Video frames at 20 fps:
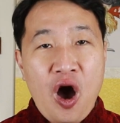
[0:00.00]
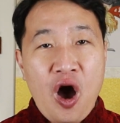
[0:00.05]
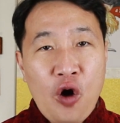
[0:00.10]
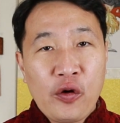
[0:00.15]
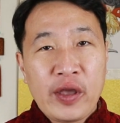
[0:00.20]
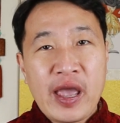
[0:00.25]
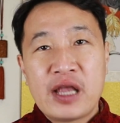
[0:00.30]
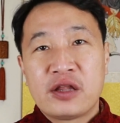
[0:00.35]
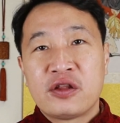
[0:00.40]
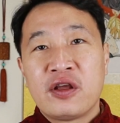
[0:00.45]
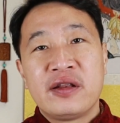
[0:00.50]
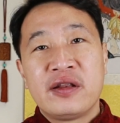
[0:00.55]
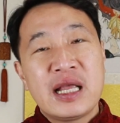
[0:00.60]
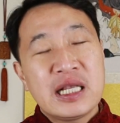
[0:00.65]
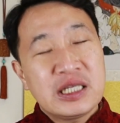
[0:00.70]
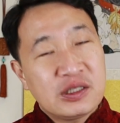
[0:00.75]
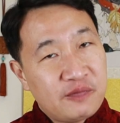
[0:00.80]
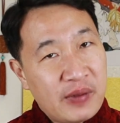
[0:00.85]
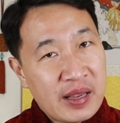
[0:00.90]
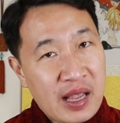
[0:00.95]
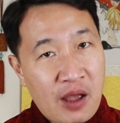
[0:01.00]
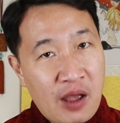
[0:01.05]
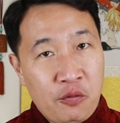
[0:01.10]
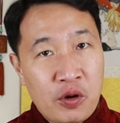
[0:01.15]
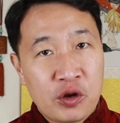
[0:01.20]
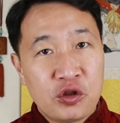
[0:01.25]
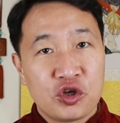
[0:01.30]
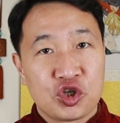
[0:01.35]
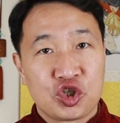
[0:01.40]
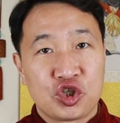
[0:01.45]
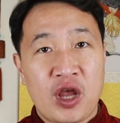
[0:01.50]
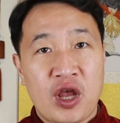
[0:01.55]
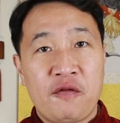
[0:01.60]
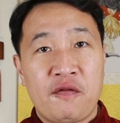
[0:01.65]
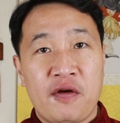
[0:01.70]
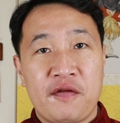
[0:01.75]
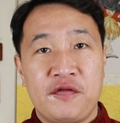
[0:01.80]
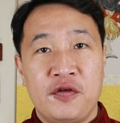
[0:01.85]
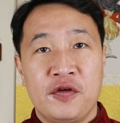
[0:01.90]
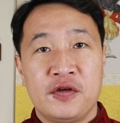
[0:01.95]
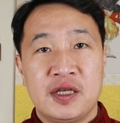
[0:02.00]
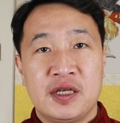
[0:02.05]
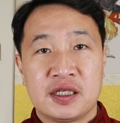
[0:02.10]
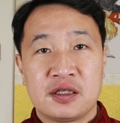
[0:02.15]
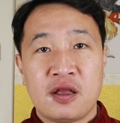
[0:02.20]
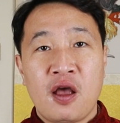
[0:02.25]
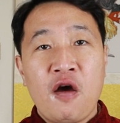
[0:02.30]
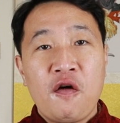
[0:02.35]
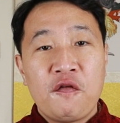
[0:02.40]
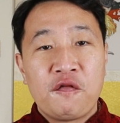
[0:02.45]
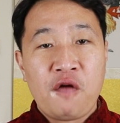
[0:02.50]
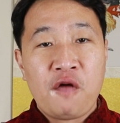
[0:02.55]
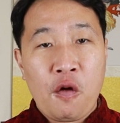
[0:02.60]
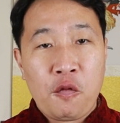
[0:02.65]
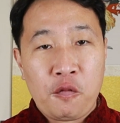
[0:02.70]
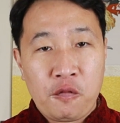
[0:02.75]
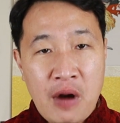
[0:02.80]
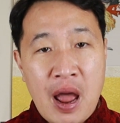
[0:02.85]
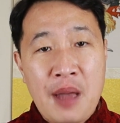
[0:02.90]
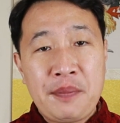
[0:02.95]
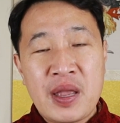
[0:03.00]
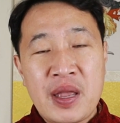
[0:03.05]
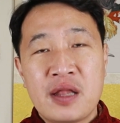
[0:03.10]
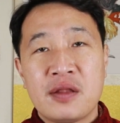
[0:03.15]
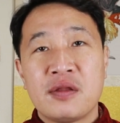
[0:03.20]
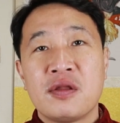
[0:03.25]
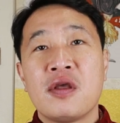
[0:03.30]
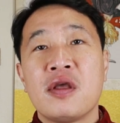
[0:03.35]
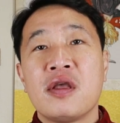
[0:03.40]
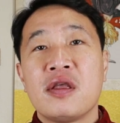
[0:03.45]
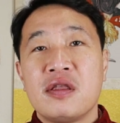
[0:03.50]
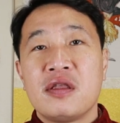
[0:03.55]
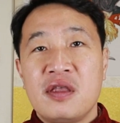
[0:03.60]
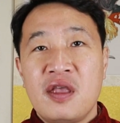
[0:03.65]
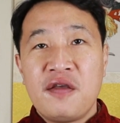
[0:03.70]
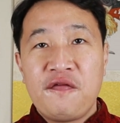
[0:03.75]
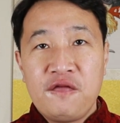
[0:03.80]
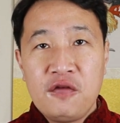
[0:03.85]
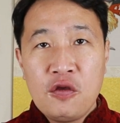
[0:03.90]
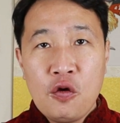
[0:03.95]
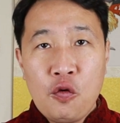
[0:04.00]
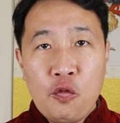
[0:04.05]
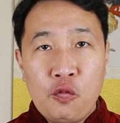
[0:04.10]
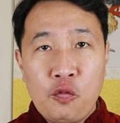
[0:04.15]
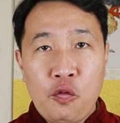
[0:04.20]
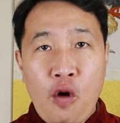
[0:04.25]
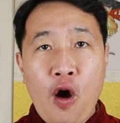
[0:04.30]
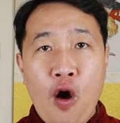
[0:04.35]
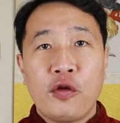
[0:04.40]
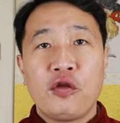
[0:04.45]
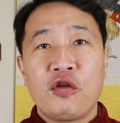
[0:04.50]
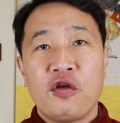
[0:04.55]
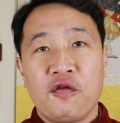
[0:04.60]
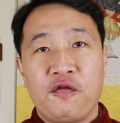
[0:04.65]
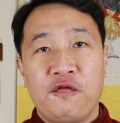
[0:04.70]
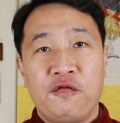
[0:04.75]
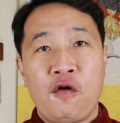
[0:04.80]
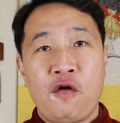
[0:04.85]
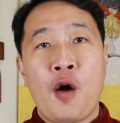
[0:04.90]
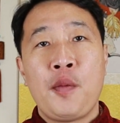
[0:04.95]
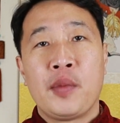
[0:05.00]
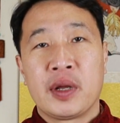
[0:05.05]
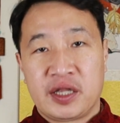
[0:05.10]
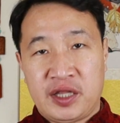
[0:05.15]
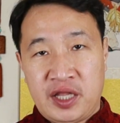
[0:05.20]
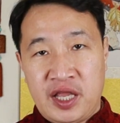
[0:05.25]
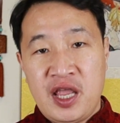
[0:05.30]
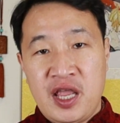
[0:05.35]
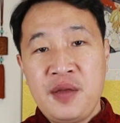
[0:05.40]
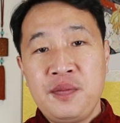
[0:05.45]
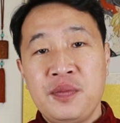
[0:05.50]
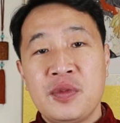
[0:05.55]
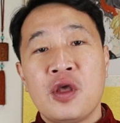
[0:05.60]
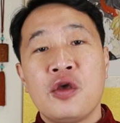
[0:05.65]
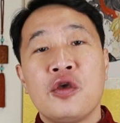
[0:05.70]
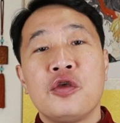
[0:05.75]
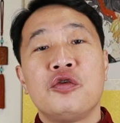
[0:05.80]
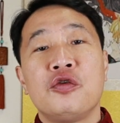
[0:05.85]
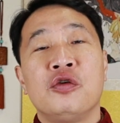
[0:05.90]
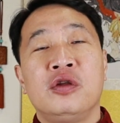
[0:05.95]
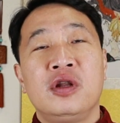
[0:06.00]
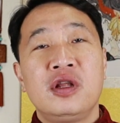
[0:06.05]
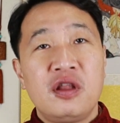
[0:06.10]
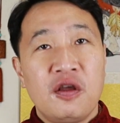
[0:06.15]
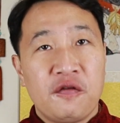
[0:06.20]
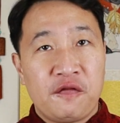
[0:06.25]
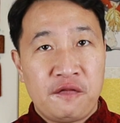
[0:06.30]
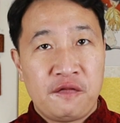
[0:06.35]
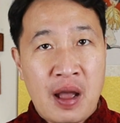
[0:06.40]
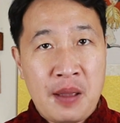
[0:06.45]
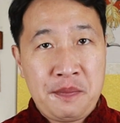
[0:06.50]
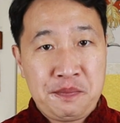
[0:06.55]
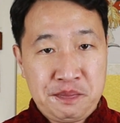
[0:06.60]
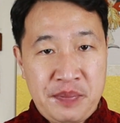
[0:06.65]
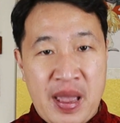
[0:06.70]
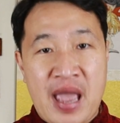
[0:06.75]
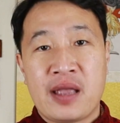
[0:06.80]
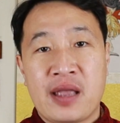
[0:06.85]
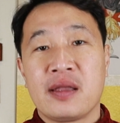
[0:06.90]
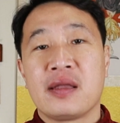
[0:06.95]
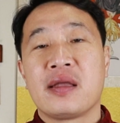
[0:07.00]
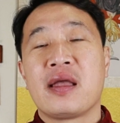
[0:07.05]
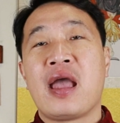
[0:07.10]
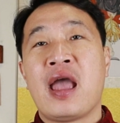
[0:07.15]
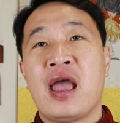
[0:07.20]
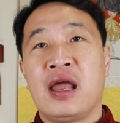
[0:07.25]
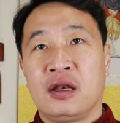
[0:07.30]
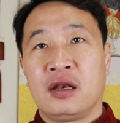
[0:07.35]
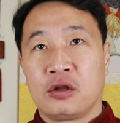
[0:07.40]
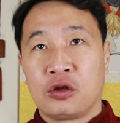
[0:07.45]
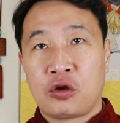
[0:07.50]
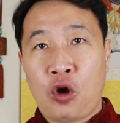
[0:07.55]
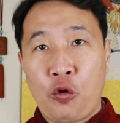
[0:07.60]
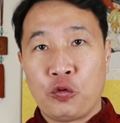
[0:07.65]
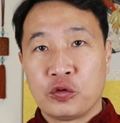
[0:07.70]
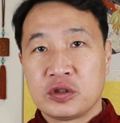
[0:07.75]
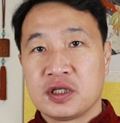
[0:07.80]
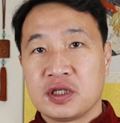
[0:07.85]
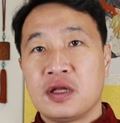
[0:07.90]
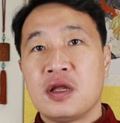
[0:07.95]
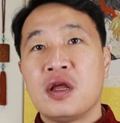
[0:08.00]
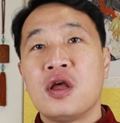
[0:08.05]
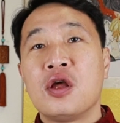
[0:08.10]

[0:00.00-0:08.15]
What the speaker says: Okay, the next thing I want to share with you is for Rabbit, if you want to form a team, you need to find pig and goat.